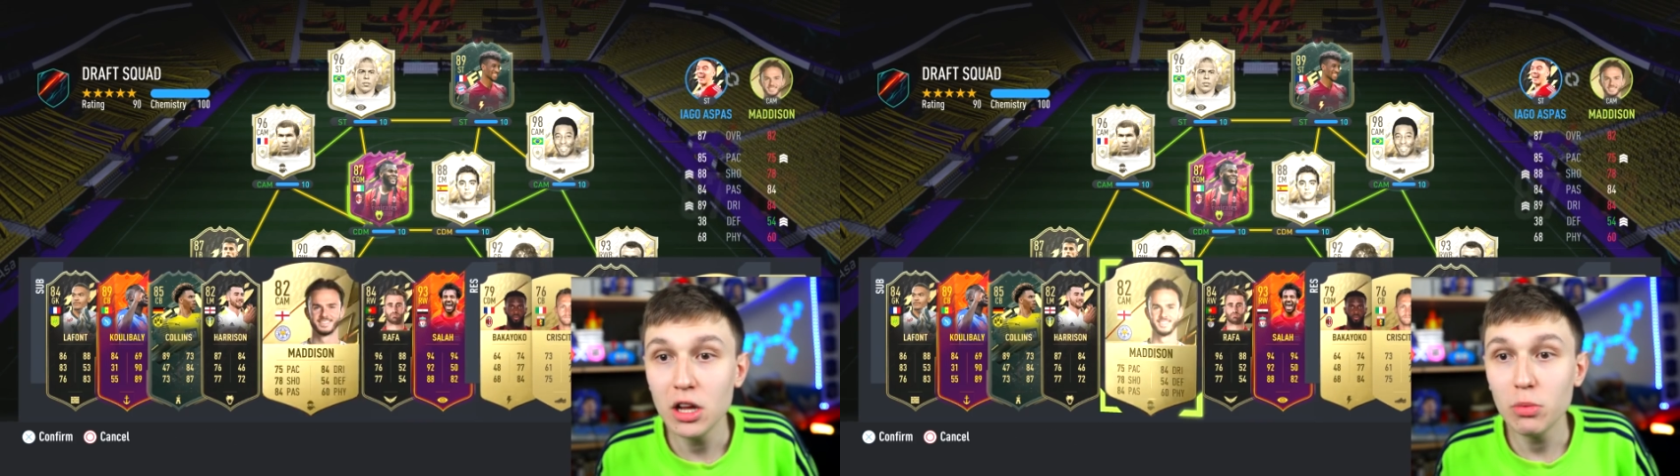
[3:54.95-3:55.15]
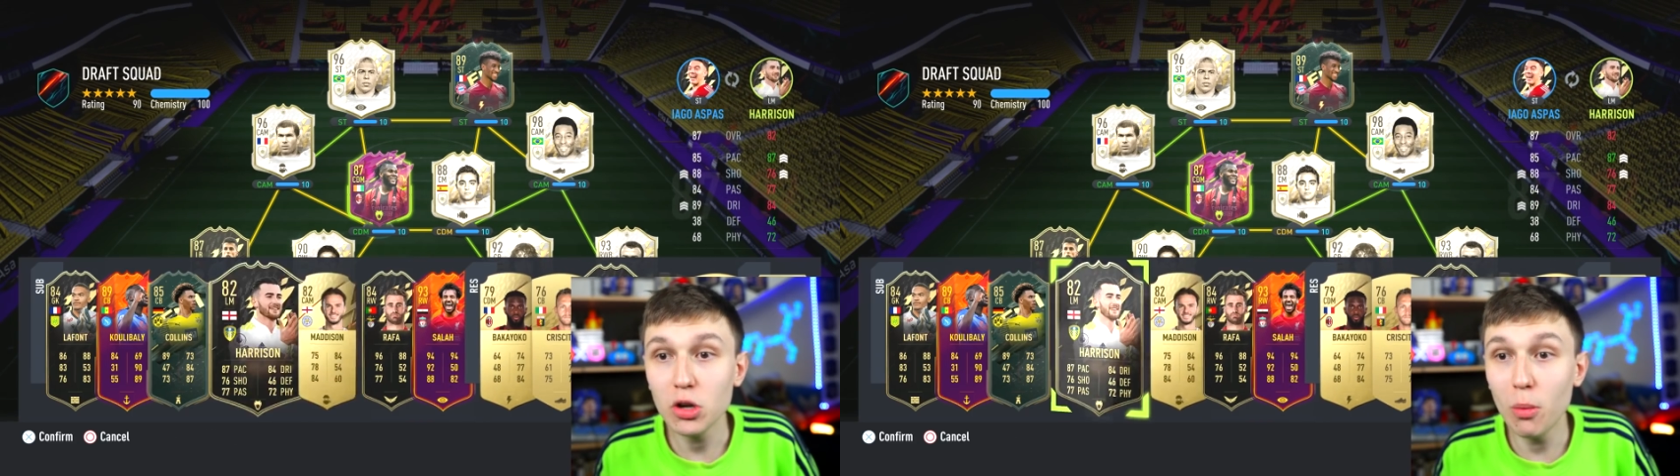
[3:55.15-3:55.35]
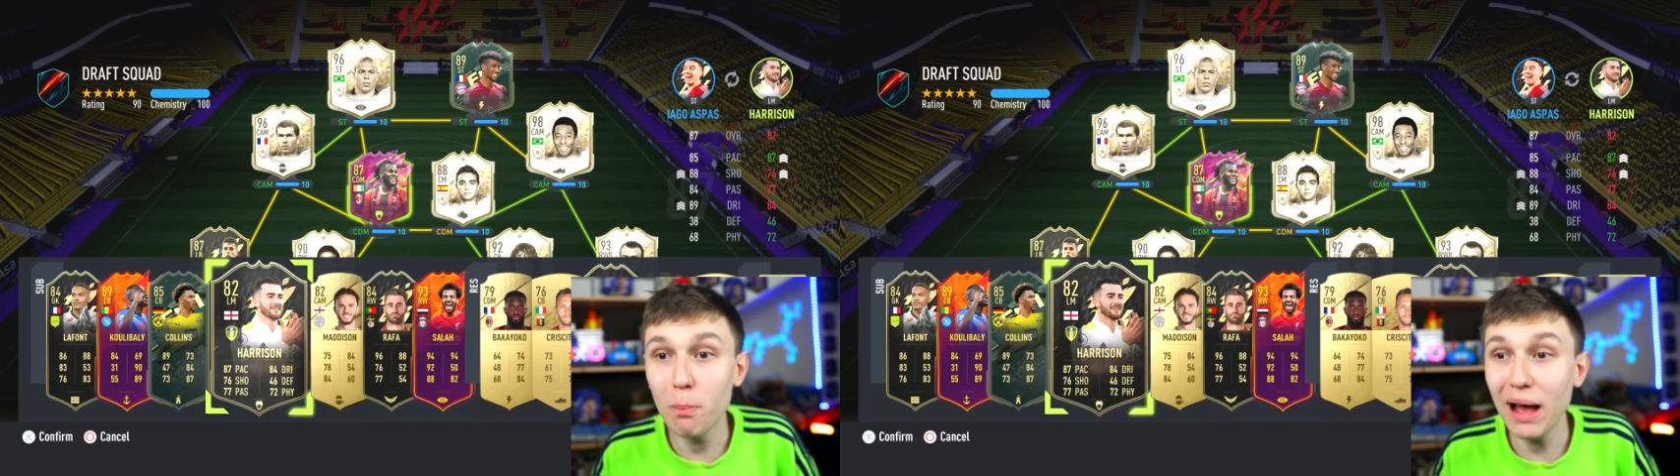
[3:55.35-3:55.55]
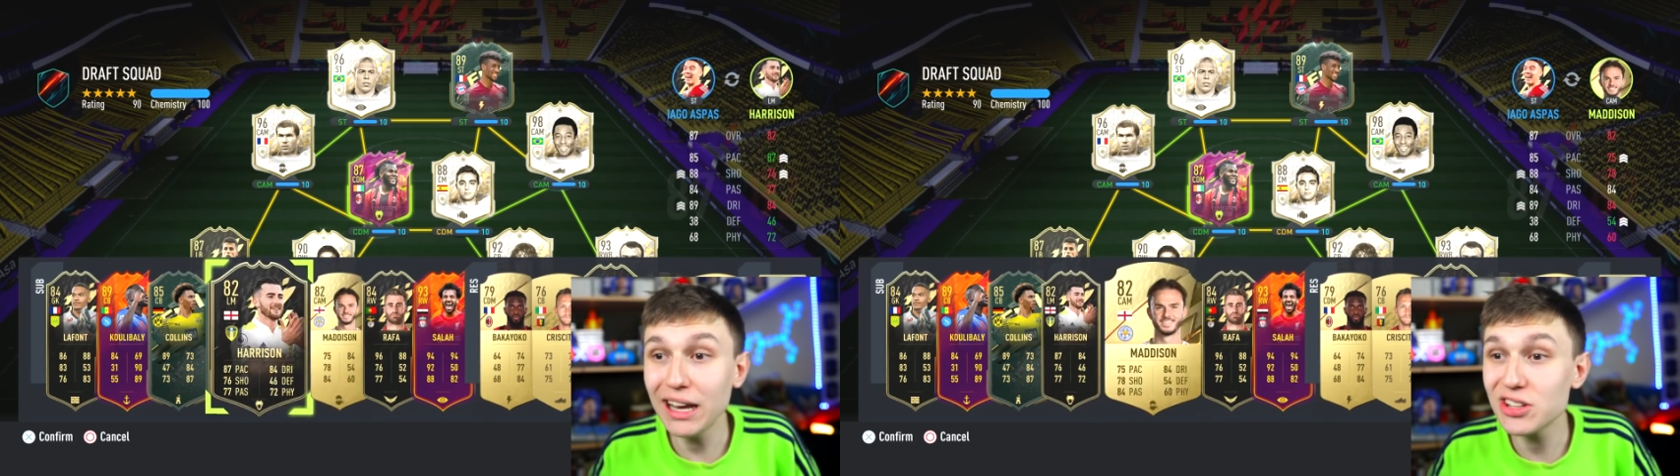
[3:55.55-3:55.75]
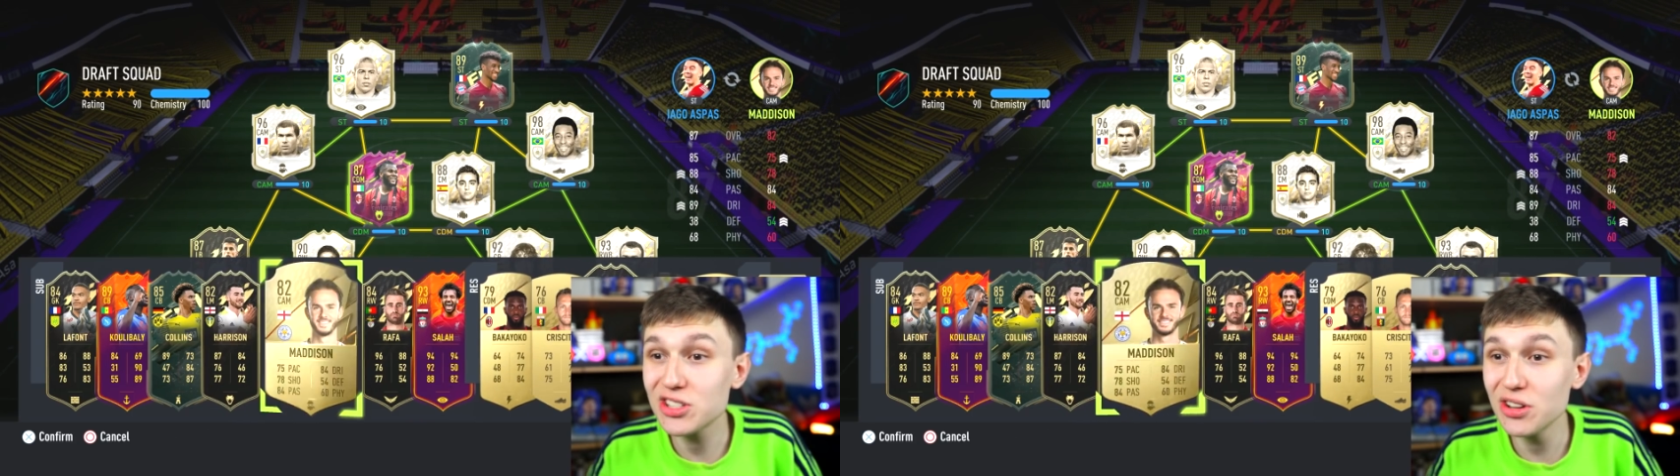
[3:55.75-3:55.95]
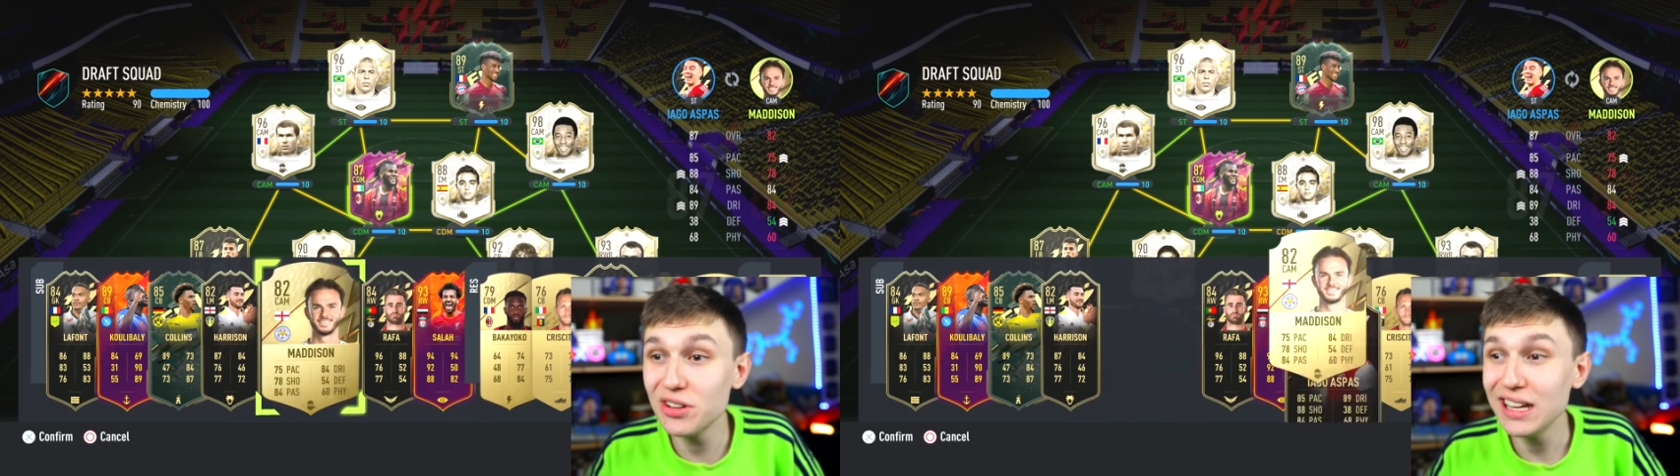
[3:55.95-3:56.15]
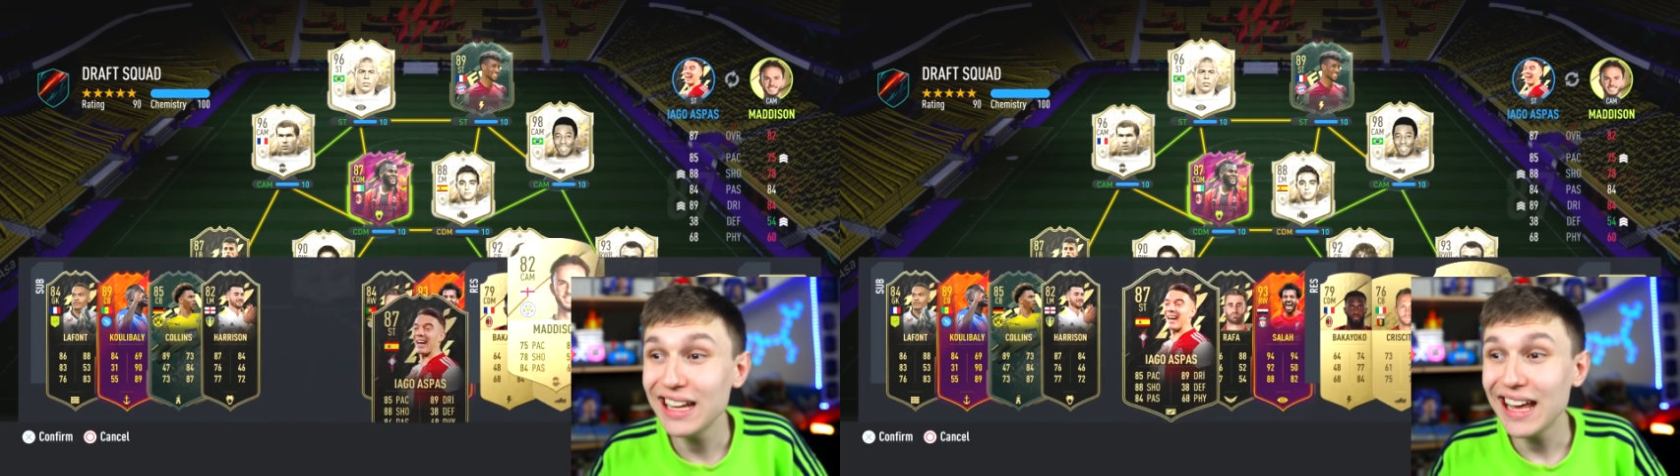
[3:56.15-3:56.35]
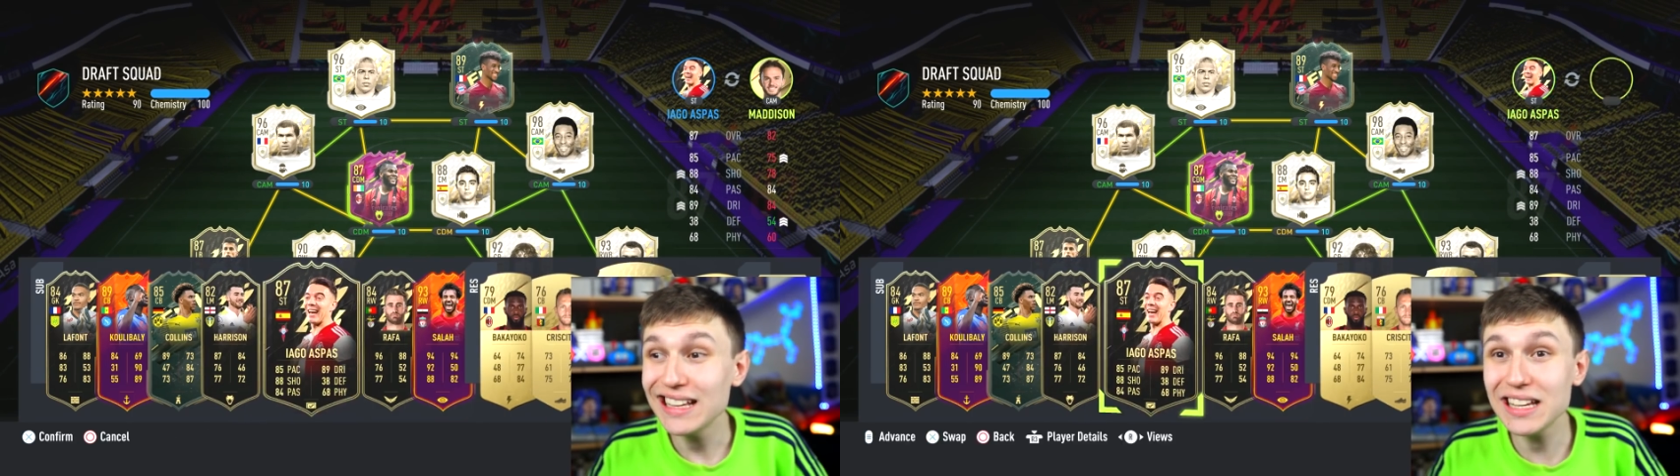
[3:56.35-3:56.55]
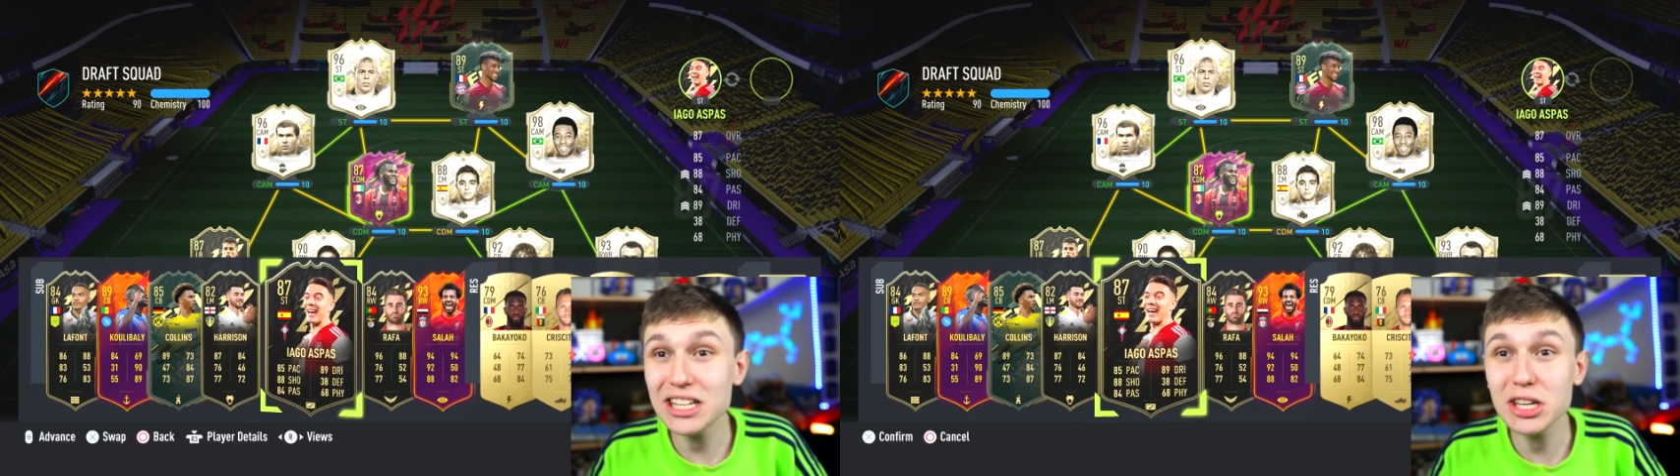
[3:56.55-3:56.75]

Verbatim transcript: We got Maddison. Is it